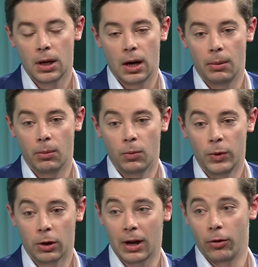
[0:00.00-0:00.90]
Um,
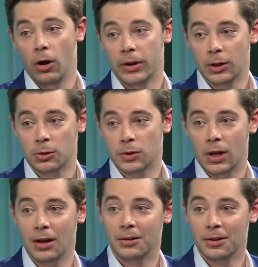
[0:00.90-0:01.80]
we don't have all the answers
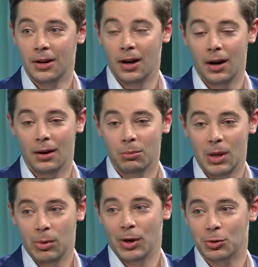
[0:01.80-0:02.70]
yet. Uh,
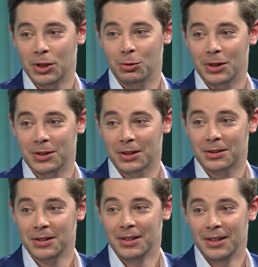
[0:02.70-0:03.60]
maybe by
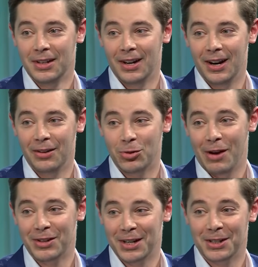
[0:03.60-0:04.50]
2026. Uh, if you
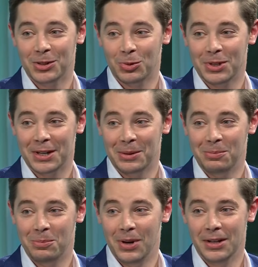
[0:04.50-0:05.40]
have any ideas, we'll take them.
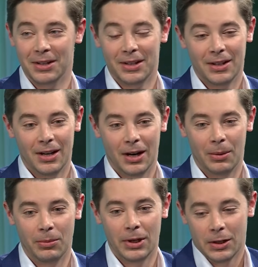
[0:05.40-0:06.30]
But
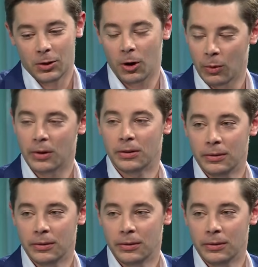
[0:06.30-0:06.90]
um, it is a hard one.